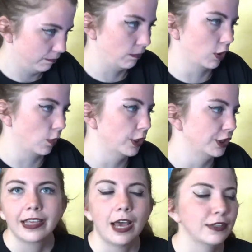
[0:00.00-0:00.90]

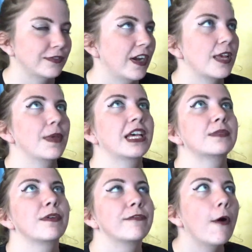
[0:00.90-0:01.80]
Pukwudgie. Yeah, it was funny because
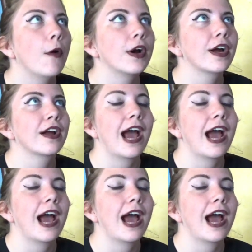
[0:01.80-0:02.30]
before